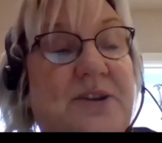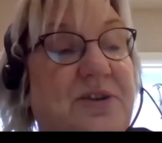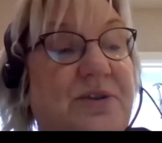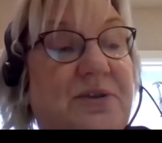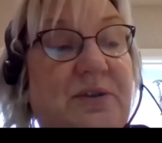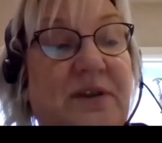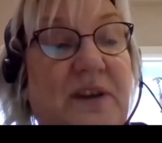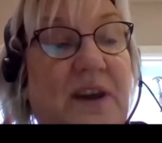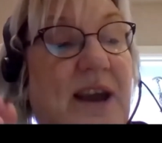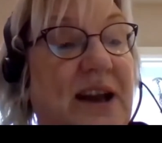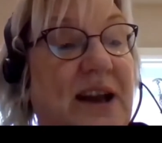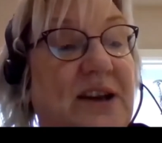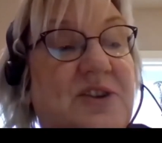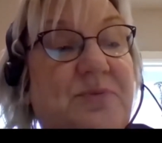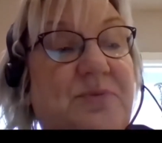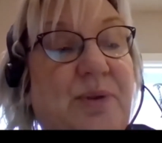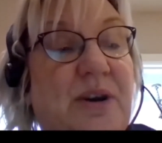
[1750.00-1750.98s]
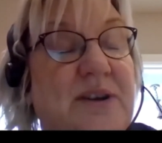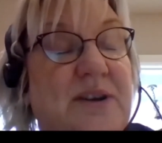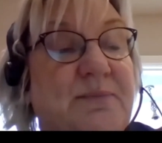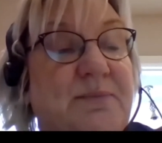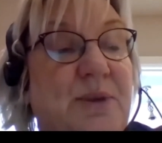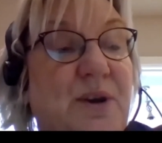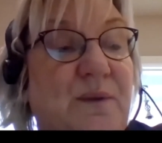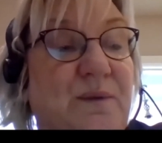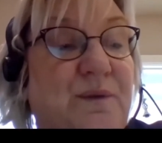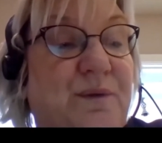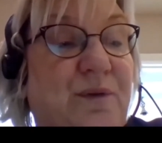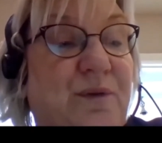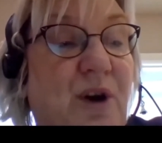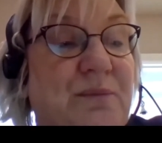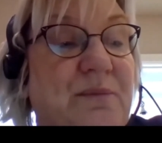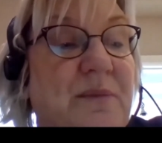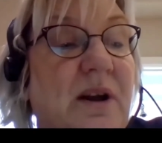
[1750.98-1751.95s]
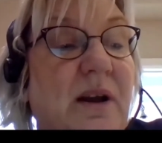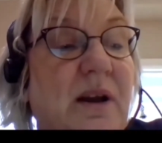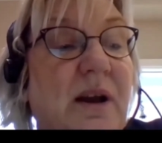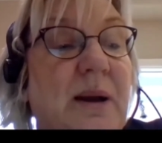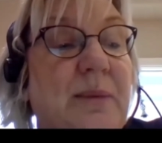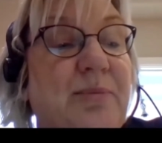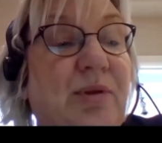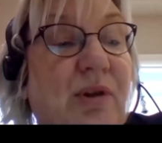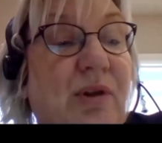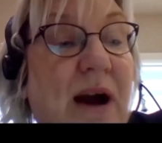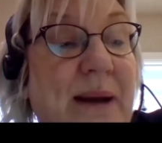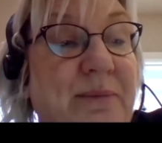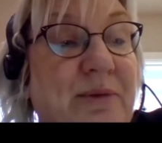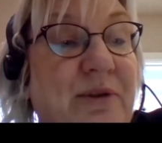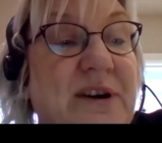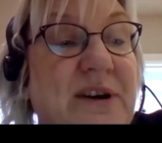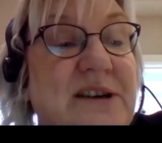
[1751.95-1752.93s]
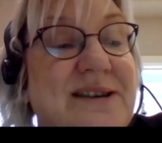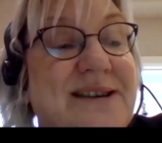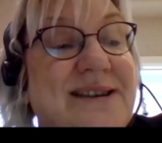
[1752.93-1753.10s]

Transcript: don't know the age, but has moved from primary to